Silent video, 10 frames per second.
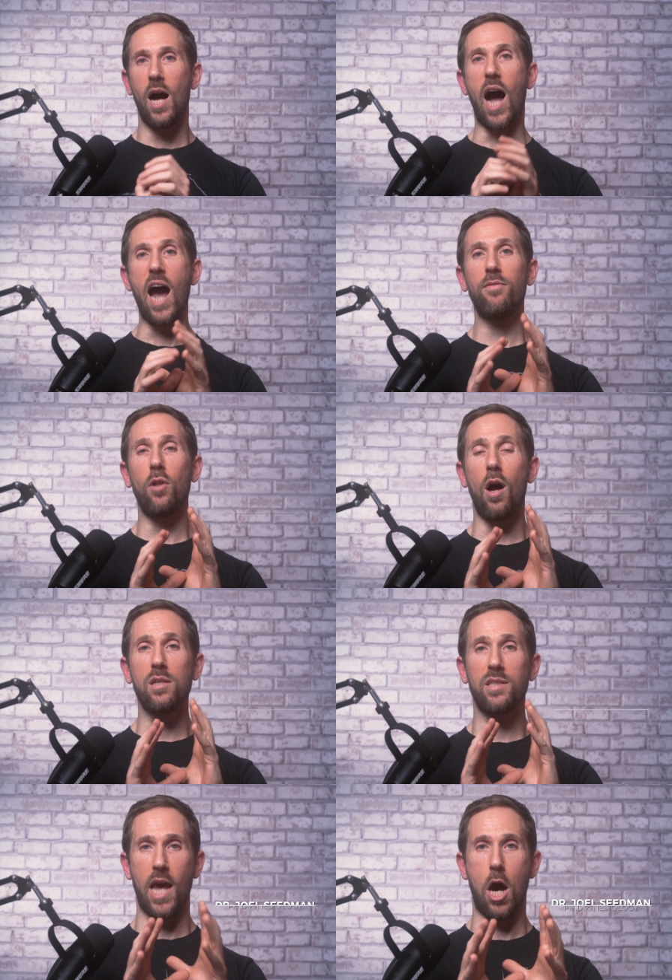I've
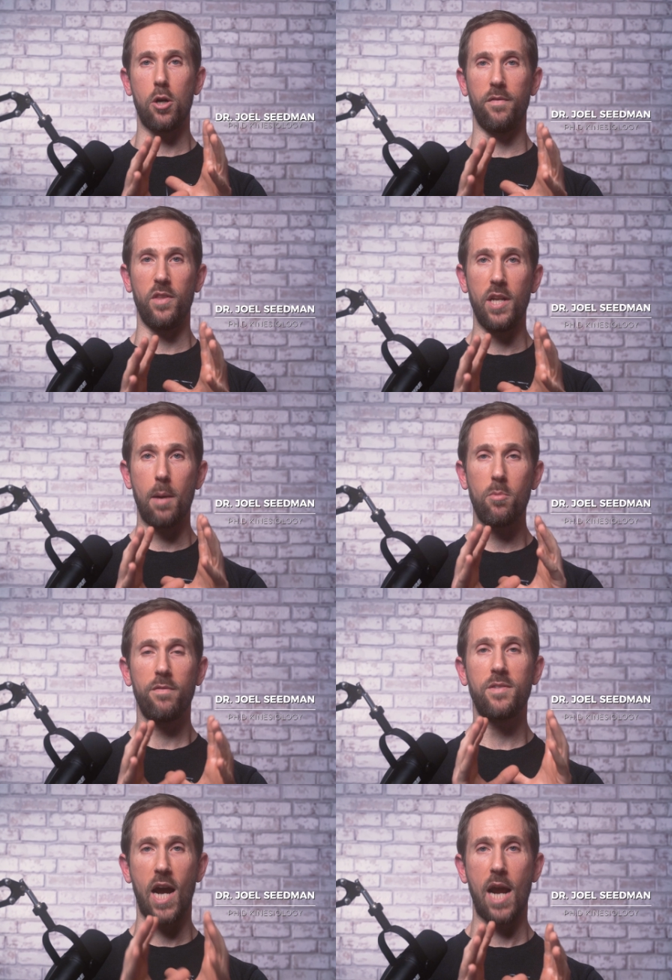lost count of the number
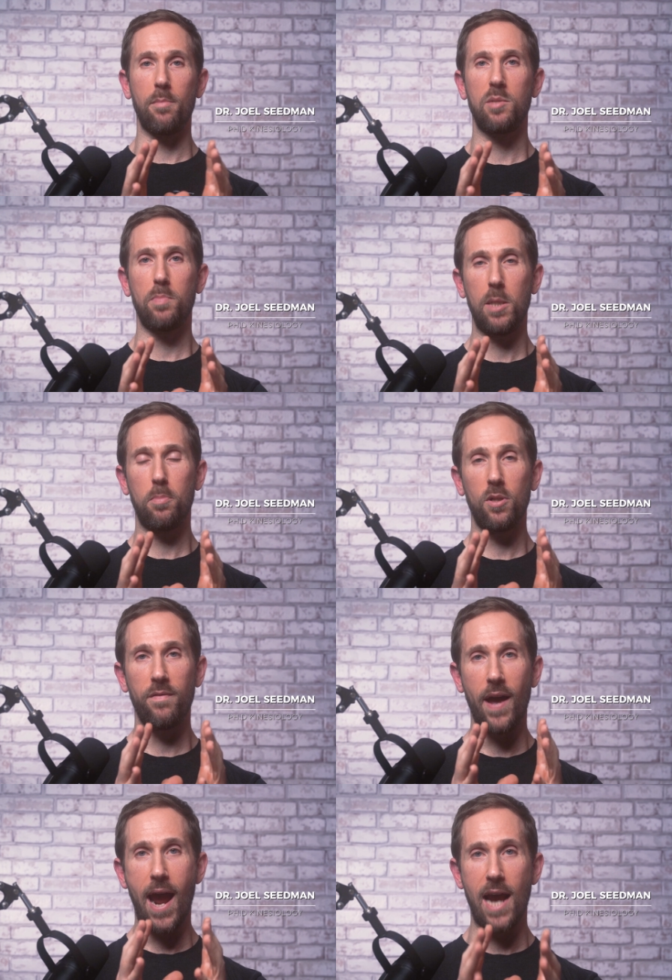of times people
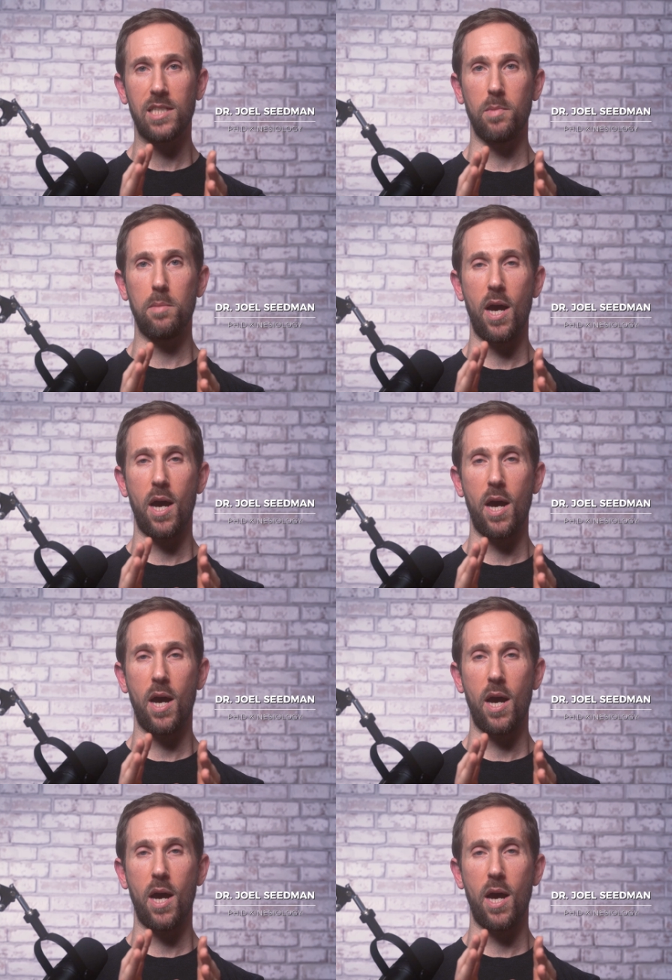have asked me my